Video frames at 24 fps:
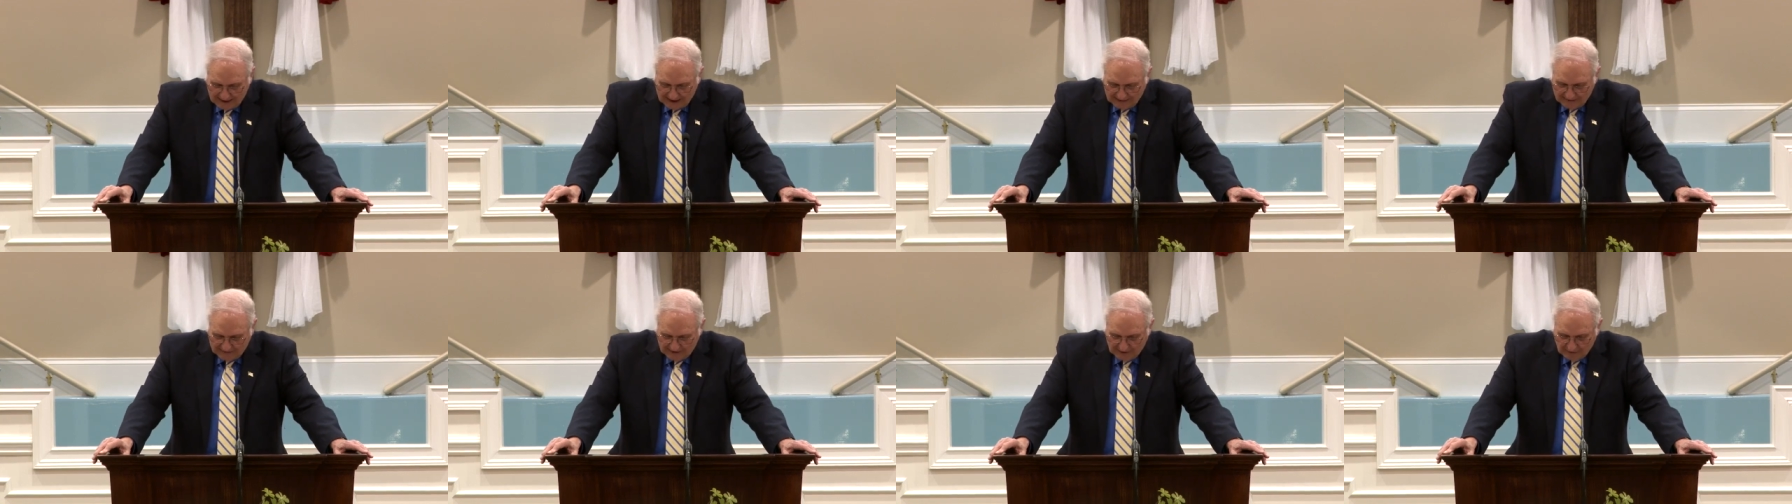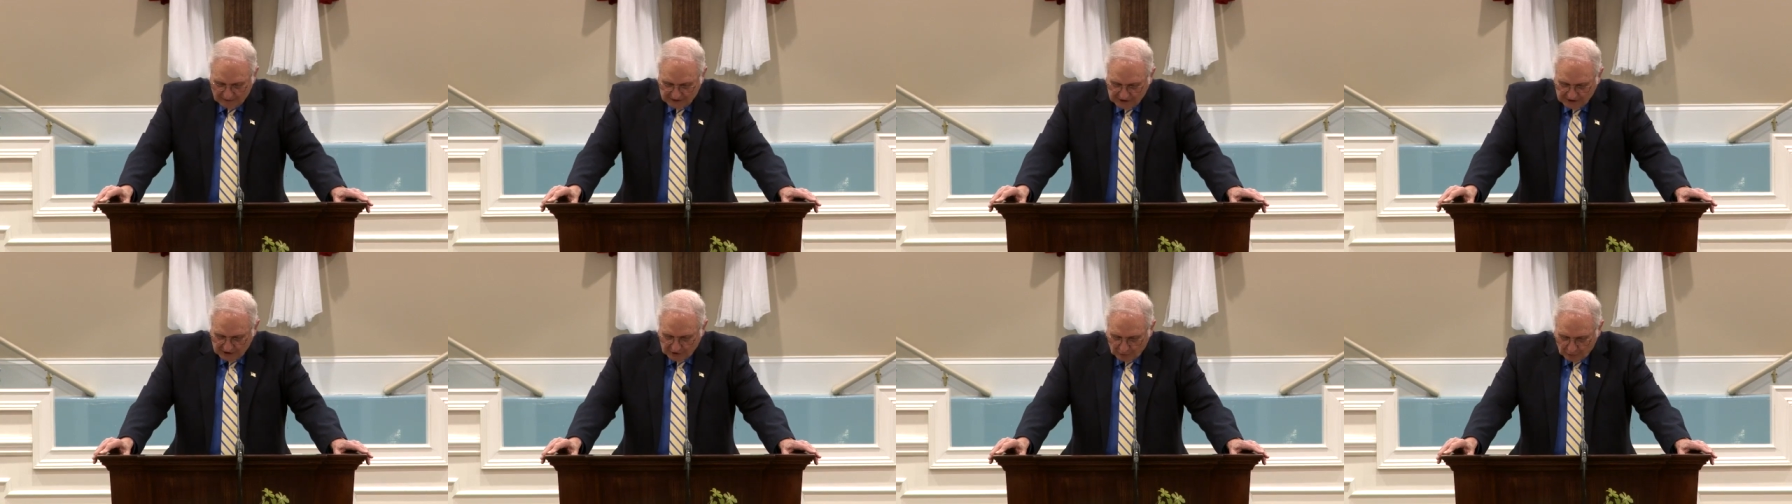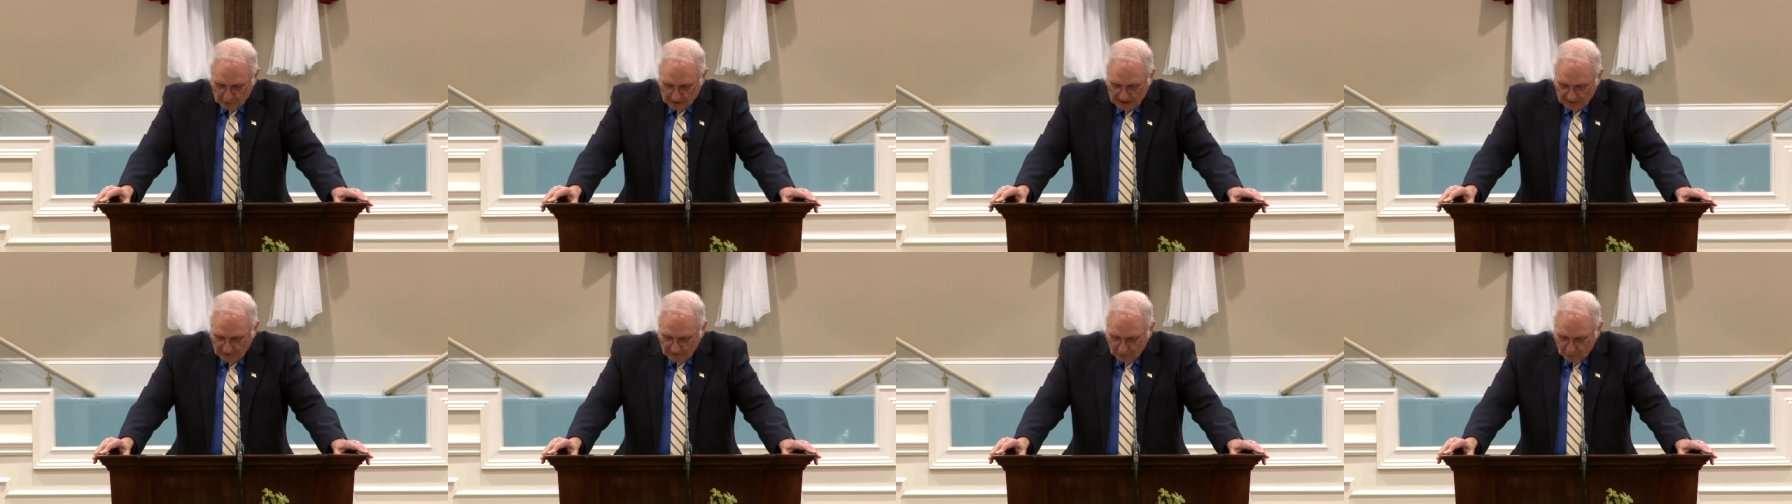and there was a
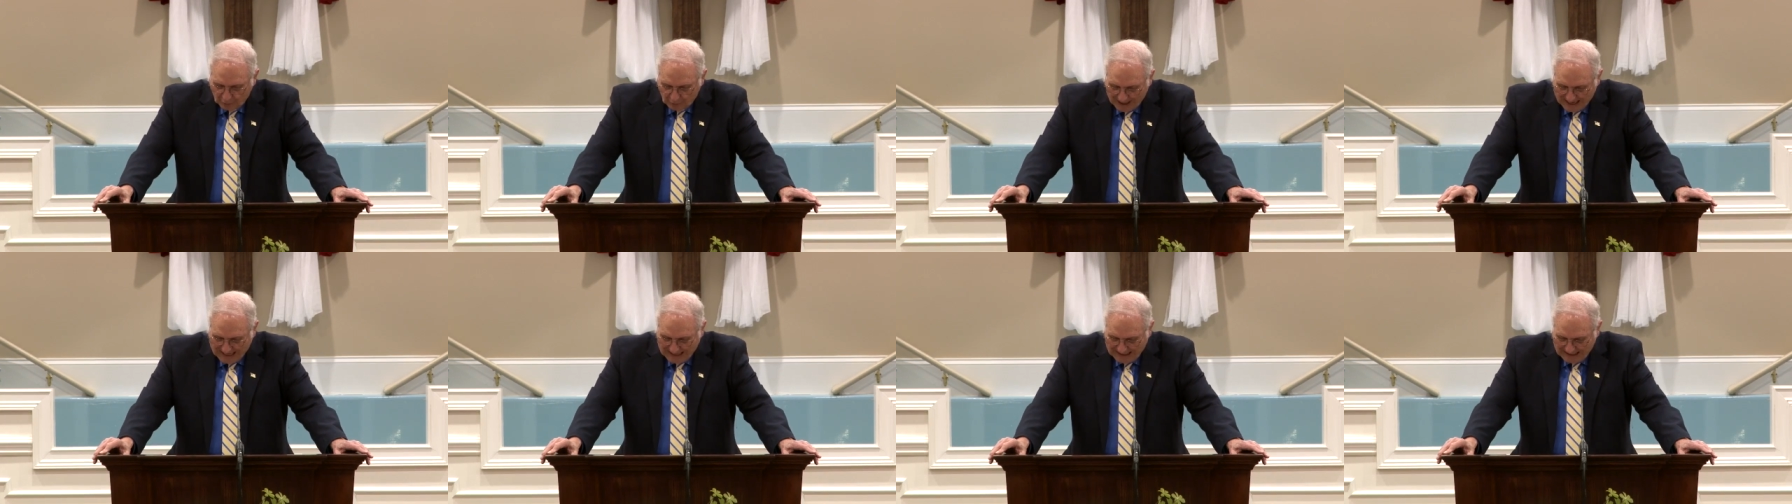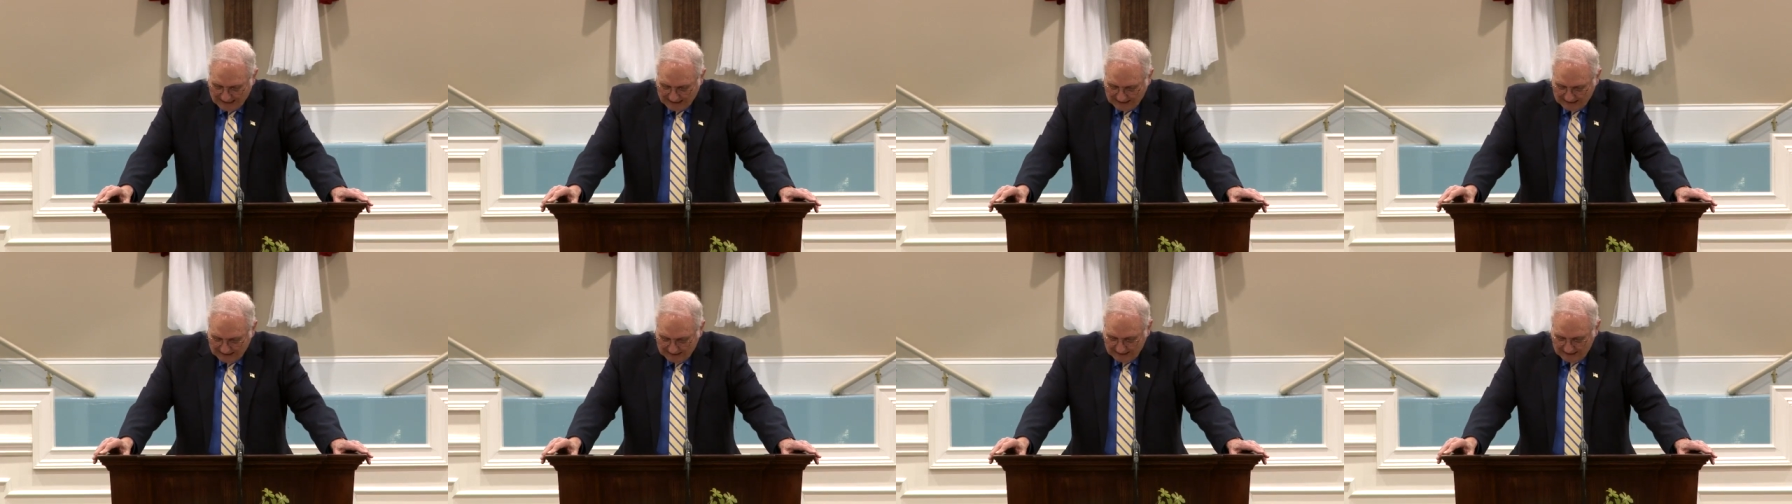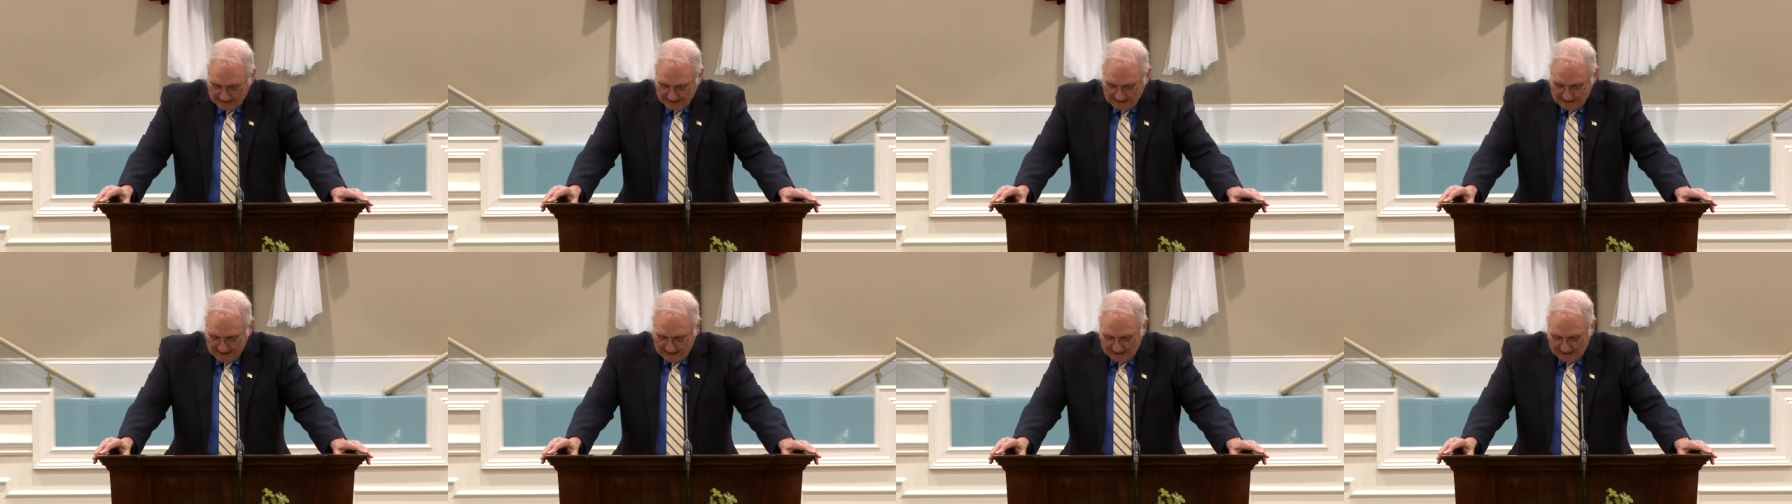great rain,